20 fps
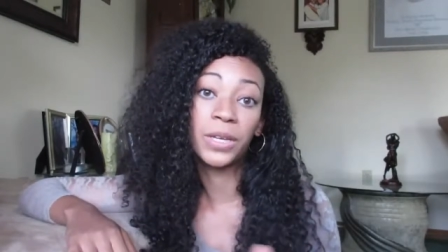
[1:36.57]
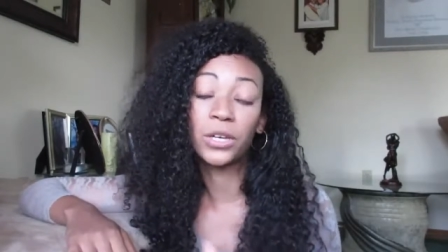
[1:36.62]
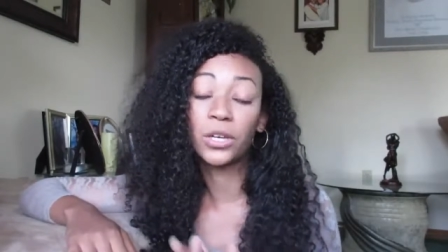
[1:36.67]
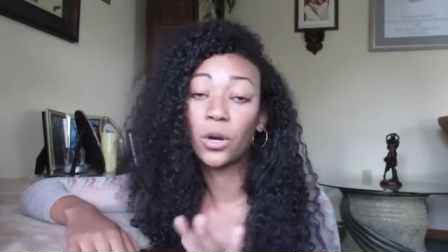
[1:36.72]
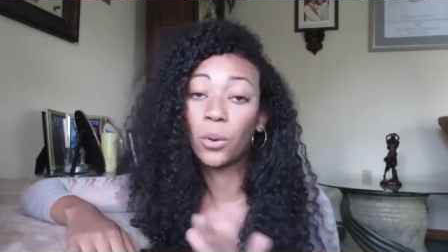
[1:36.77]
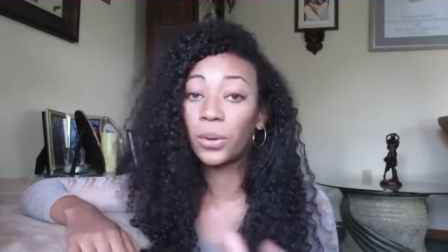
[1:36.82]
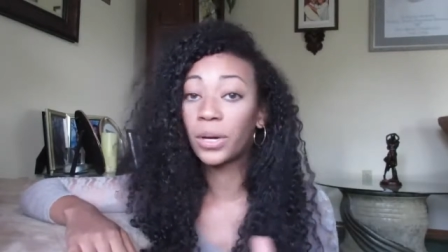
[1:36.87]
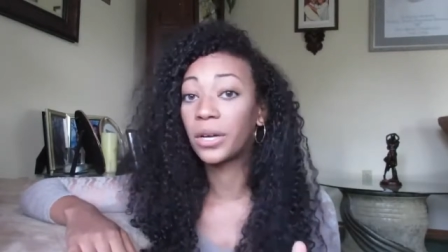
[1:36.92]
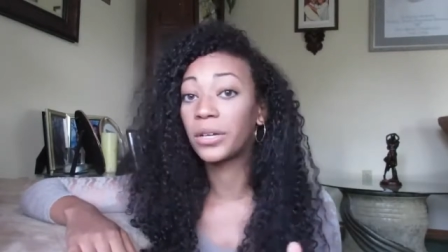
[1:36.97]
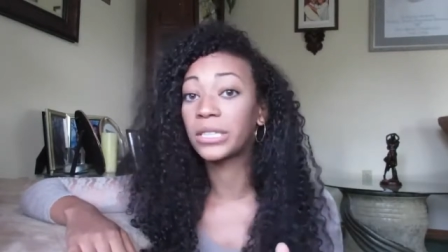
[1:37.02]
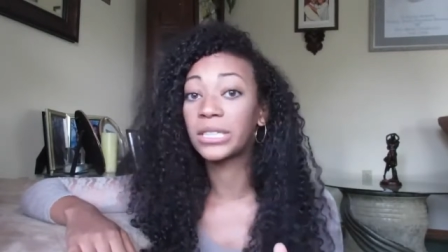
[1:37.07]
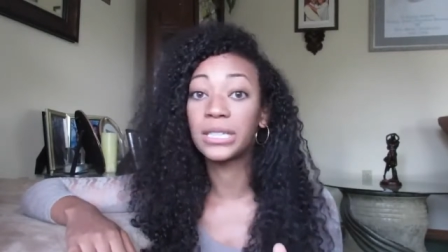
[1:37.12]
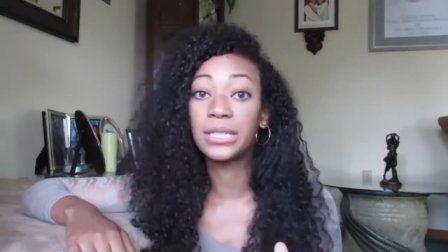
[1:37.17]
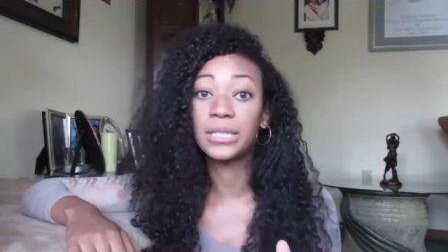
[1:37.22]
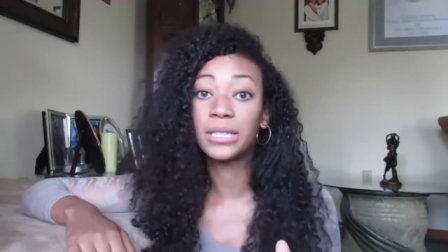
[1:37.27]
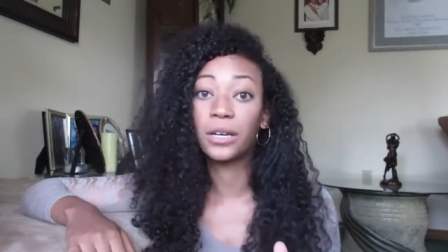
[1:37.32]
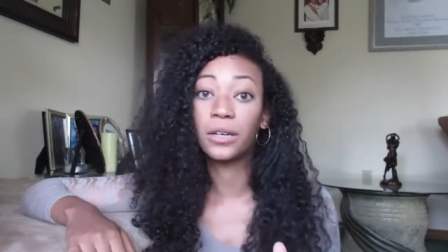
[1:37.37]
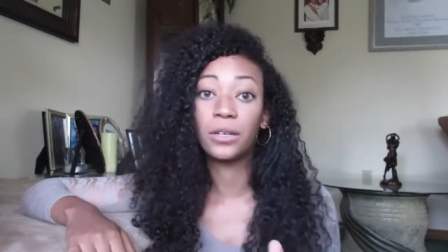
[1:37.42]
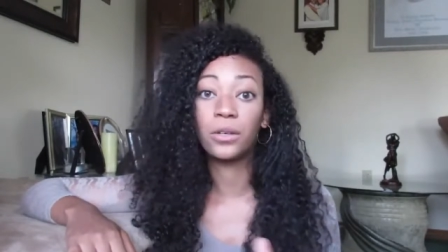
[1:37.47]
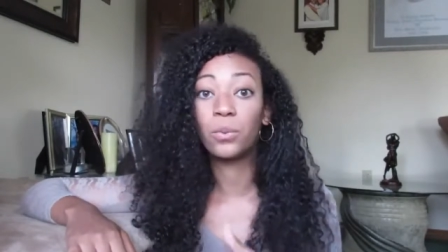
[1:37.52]
and no one else
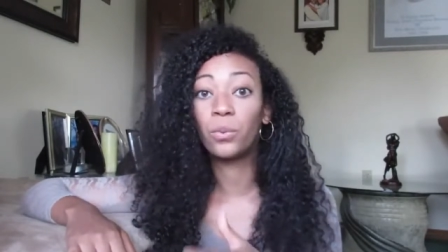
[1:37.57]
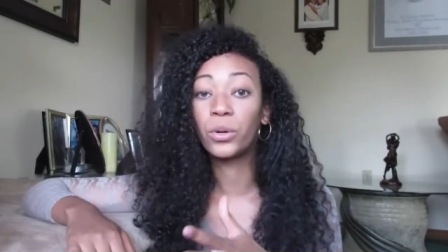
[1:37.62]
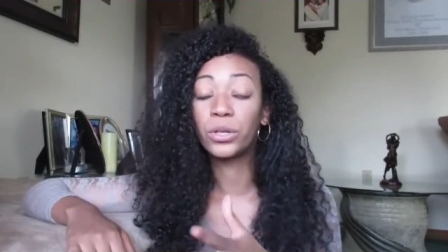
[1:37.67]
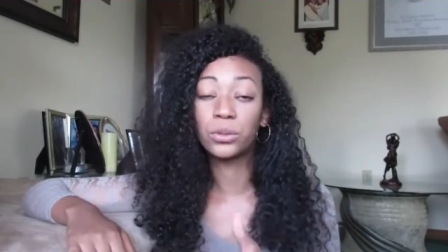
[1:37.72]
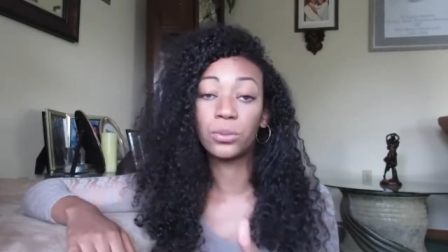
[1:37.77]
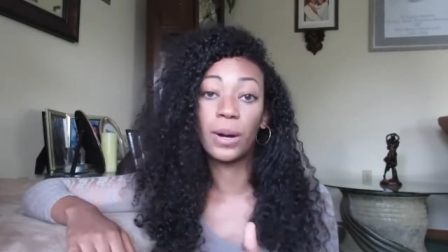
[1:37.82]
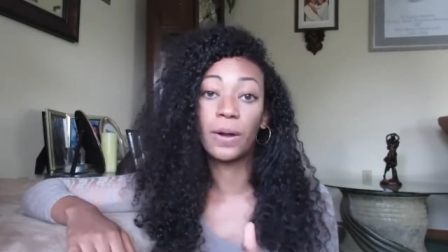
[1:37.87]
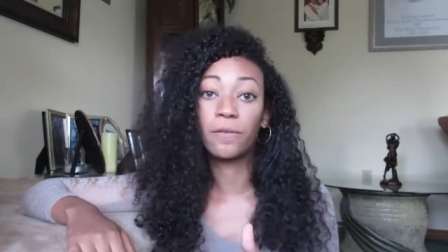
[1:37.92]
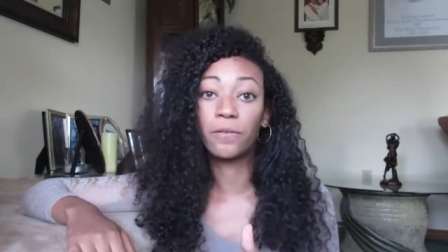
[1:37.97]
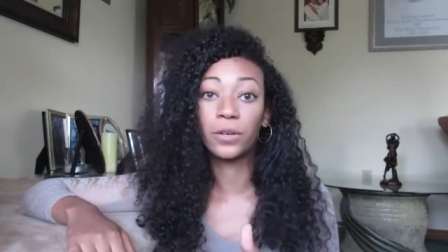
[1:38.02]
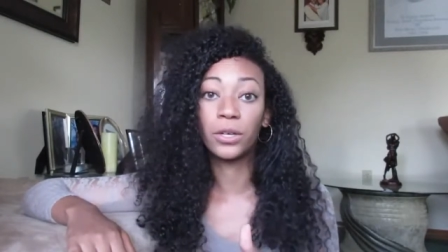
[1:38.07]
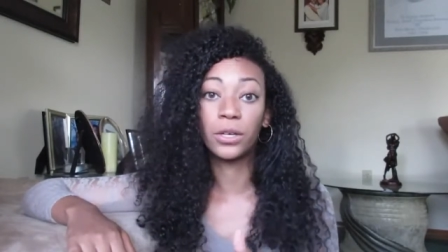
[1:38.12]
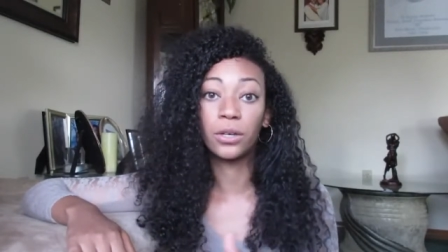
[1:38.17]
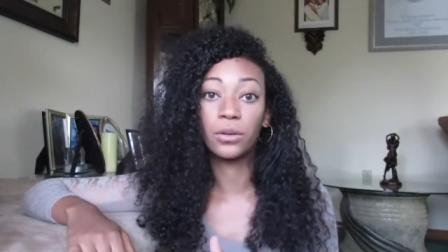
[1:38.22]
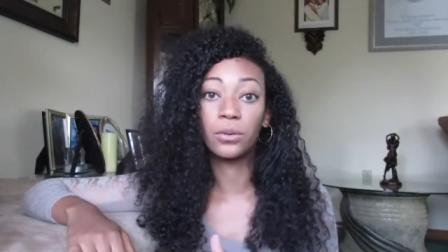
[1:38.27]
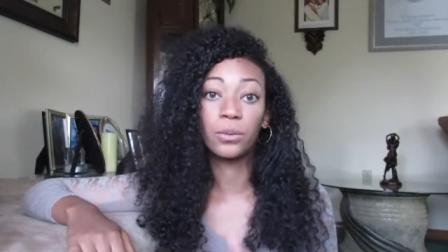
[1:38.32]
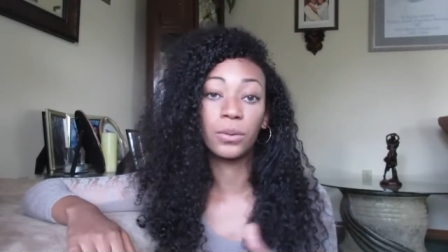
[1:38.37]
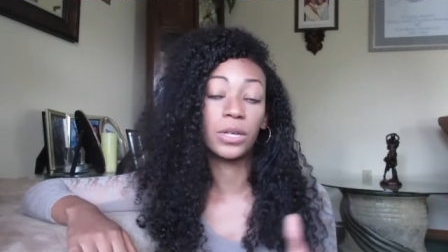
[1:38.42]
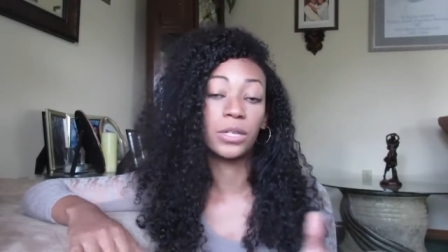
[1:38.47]
can tell you what's right for you.